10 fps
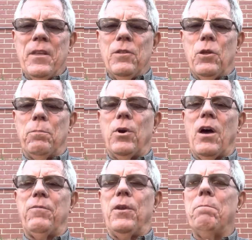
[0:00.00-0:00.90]
The
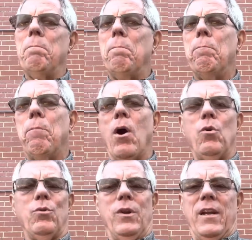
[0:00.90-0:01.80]
prophet
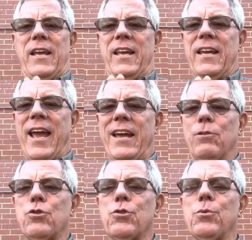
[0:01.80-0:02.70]
boldly and
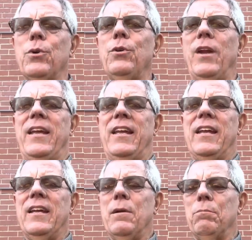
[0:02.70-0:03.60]
truly
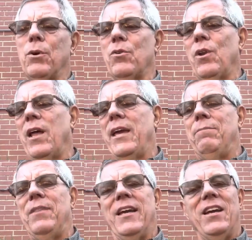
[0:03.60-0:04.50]

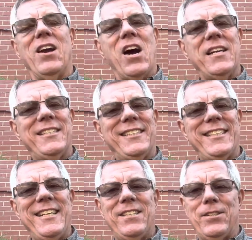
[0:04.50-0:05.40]
proclaimed that God
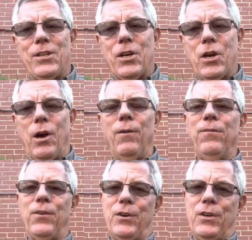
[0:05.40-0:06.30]
seeks to
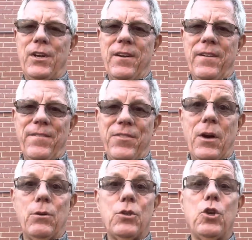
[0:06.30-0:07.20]
comfort
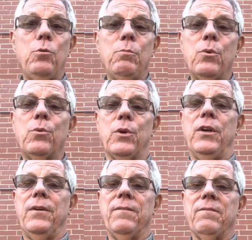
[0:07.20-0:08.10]
those who
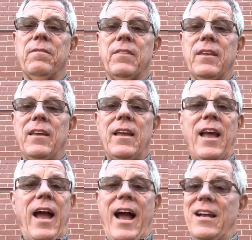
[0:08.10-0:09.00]
mourn.
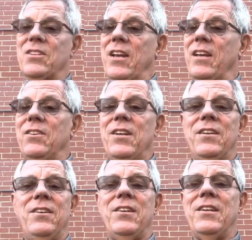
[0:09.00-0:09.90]
Isaiah
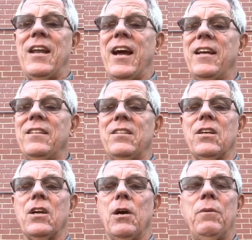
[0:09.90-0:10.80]
didn't deny that the
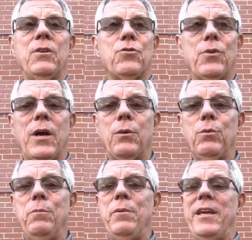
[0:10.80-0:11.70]
coming trial
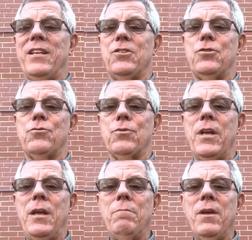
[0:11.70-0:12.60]
would be
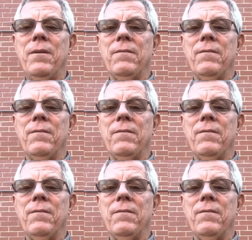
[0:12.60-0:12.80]
extreme,